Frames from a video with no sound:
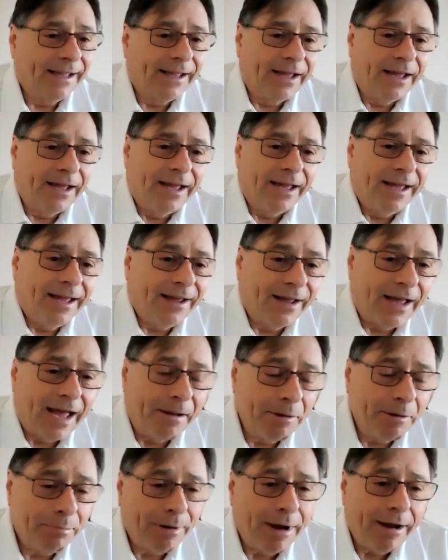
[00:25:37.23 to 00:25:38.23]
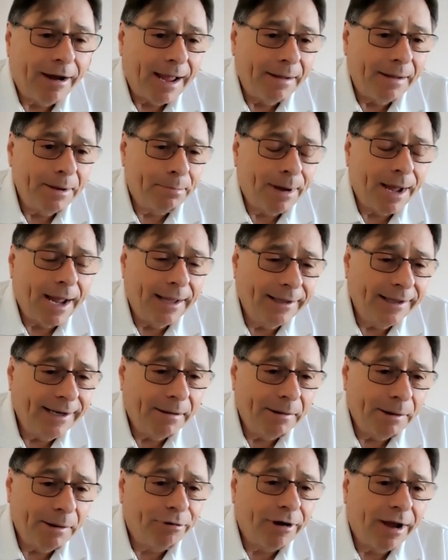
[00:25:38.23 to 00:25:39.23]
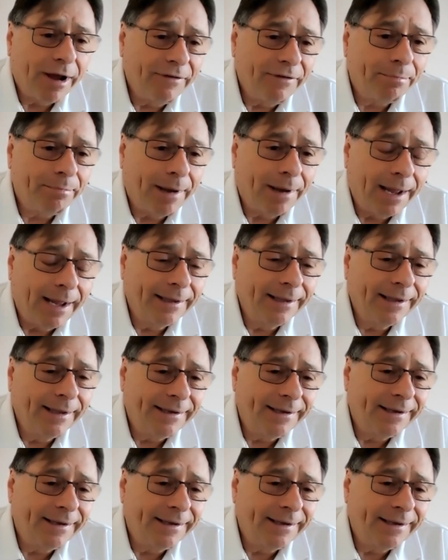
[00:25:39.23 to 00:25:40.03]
I'm a pilot. I'm a private pilot,